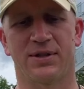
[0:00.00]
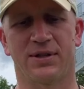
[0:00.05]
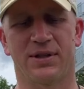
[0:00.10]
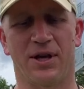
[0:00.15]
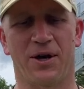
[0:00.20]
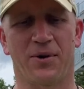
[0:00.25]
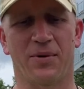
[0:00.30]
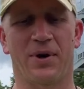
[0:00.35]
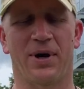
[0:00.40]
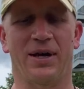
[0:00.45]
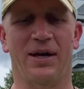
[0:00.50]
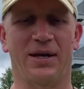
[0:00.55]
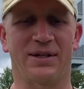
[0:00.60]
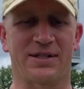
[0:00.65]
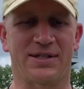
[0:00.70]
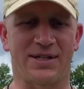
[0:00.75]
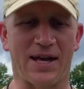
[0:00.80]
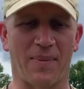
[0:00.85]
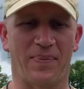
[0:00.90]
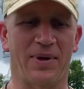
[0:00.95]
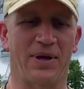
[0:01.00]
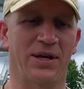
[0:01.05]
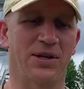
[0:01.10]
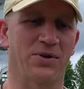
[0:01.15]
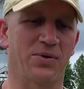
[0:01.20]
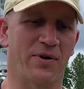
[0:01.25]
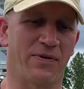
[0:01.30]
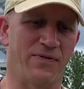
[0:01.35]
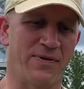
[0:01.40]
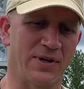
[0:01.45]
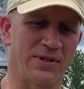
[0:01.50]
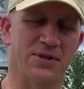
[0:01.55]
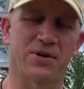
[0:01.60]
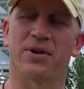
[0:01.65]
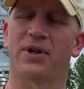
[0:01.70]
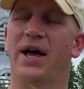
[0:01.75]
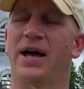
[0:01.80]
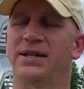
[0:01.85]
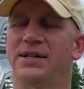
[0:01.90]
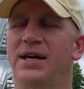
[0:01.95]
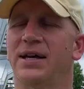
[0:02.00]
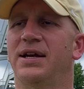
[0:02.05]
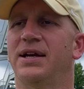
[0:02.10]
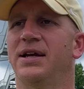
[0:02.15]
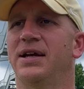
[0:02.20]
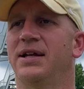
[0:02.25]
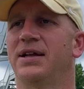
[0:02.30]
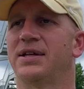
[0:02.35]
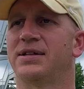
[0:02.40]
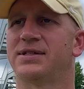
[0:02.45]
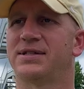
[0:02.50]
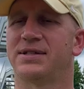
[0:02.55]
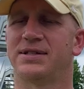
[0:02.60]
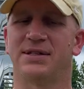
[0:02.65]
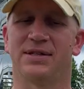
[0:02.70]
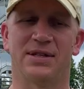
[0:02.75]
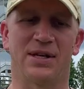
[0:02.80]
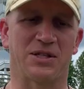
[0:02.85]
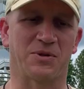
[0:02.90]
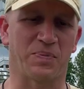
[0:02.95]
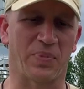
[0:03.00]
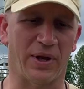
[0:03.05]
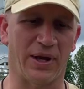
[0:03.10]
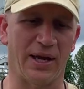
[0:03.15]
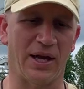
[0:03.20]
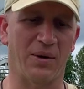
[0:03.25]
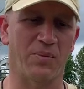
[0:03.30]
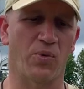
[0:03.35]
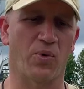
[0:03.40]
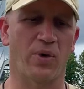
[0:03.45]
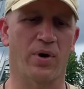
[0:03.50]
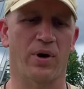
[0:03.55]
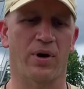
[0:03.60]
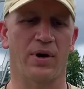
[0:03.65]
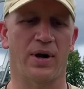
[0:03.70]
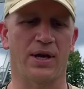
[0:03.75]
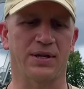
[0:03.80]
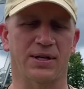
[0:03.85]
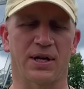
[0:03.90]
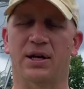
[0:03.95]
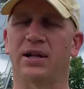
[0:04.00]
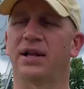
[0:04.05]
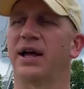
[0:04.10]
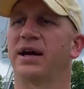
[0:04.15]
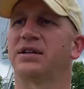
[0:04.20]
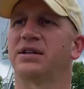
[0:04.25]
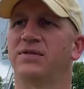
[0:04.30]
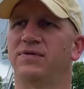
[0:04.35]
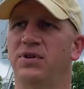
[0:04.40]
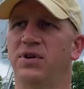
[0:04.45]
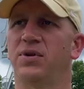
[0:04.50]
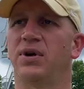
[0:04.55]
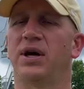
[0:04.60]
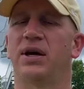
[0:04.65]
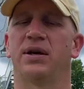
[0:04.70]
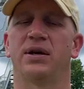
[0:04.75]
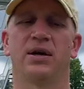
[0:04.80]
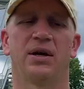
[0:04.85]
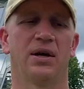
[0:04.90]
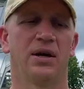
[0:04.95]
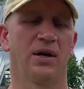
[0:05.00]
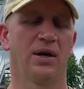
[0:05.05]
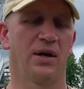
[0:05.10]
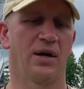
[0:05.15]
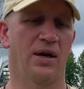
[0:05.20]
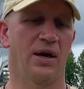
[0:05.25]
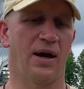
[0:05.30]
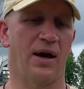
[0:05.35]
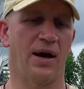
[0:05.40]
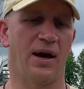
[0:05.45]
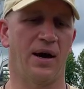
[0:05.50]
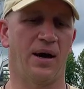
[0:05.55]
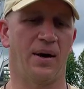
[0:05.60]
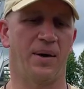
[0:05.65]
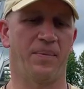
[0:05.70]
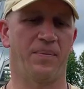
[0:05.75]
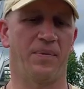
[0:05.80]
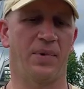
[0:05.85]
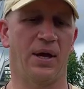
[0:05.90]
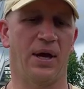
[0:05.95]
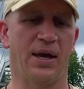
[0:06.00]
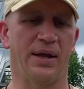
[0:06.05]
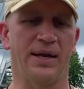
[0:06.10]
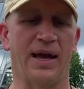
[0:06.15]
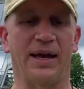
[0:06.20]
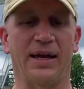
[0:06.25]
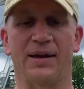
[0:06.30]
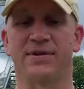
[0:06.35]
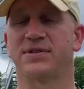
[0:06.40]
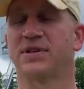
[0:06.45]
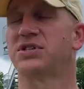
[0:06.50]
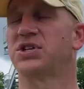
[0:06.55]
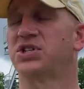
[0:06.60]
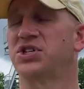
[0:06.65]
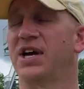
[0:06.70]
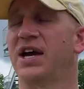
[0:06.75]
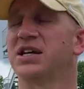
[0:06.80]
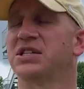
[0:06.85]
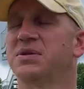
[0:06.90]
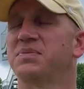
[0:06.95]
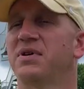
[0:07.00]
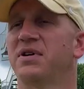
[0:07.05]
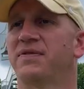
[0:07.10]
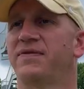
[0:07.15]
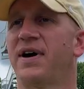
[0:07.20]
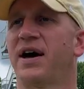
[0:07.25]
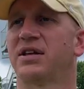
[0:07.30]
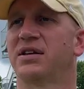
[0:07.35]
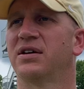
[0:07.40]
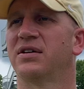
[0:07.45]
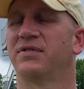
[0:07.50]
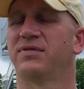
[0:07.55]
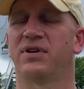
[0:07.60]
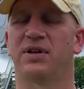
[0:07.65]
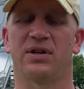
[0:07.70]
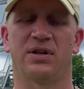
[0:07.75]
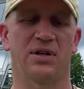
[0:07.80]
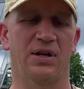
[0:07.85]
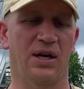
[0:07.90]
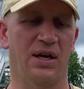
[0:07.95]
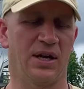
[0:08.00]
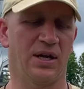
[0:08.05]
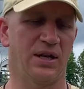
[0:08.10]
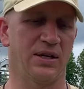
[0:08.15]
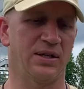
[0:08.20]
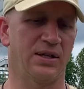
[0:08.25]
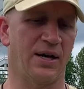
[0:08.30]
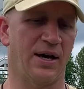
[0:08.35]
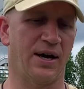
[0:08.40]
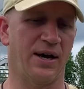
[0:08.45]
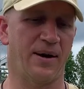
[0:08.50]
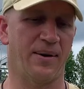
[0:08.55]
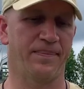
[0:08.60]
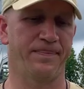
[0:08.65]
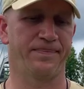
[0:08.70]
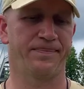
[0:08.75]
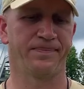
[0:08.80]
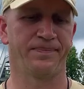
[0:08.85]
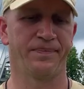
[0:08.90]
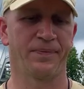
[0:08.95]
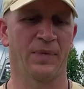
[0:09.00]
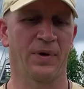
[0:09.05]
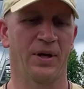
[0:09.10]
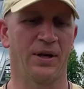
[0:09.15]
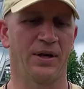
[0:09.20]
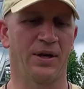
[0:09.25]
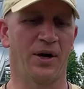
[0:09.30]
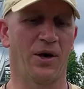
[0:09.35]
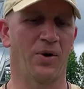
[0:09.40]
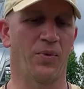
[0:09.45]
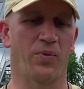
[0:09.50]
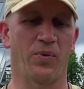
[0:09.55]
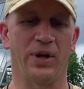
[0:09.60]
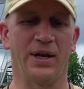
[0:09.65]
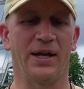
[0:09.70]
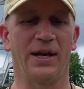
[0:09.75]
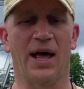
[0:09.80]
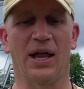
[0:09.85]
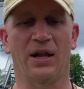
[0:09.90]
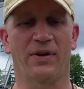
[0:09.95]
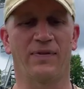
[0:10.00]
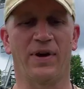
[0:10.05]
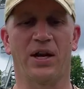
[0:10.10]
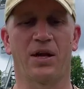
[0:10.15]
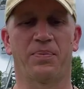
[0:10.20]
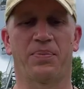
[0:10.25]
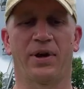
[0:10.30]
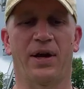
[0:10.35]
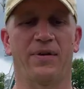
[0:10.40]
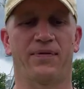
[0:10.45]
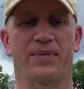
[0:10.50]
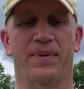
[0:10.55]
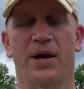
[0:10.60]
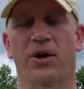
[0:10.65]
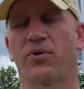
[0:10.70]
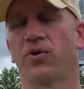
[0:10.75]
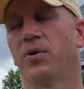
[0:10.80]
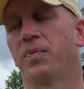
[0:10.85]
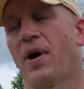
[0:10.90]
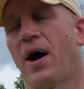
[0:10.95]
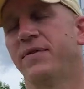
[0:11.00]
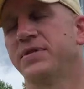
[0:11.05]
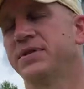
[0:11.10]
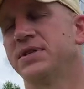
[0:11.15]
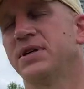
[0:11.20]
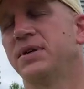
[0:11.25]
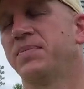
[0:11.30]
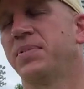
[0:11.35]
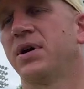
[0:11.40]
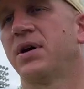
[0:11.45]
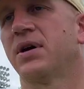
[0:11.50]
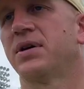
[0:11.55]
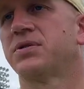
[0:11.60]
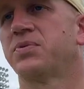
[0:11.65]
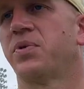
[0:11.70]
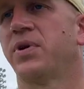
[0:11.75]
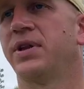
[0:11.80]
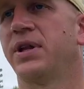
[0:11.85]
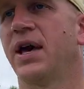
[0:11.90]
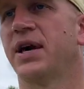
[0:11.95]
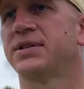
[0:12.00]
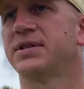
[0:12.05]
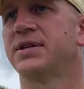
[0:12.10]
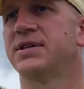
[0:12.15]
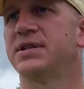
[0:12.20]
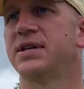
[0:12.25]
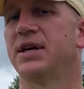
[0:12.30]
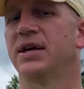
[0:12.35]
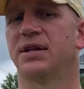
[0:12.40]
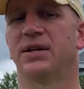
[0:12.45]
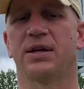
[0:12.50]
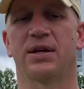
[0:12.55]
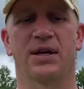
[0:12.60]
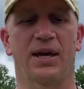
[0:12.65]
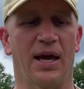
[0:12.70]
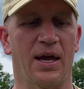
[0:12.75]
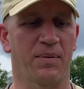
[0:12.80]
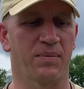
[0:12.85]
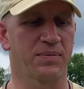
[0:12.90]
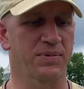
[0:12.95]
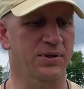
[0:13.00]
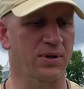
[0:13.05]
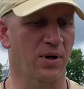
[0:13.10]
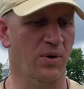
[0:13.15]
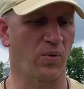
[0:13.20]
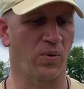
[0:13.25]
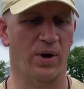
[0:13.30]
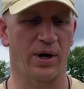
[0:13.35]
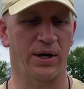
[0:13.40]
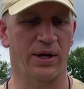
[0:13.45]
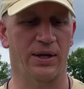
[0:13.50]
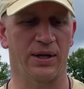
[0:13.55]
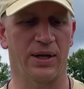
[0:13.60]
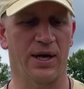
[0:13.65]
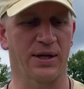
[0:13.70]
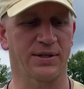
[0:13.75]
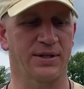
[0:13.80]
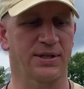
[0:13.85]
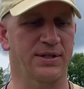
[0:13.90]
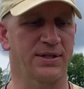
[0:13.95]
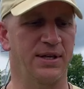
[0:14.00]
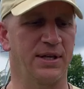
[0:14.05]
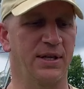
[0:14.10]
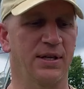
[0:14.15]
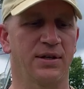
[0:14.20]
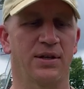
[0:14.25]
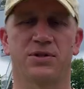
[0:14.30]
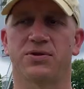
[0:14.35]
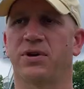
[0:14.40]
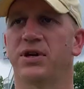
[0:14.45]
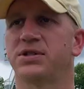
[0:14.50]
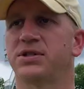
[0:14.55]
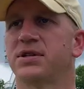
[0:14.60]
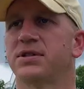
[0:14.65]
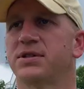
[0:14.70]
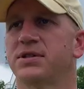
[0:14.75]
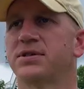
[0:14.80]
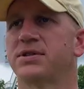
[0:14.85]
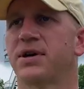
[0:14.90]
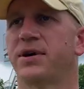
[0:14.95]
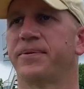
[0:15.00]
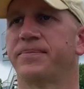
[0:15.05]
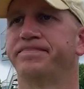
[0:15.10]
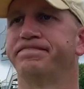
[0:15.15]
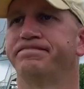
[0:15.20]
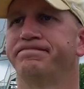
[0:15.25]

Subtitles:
you know, again, stepping into a physical identity that's playing more as a collective unit. And that gives us a chance to be effective. And you know, we need elevated play from that group, obviously, because we're in the SEC and the games are won in the SEC in the trenches. So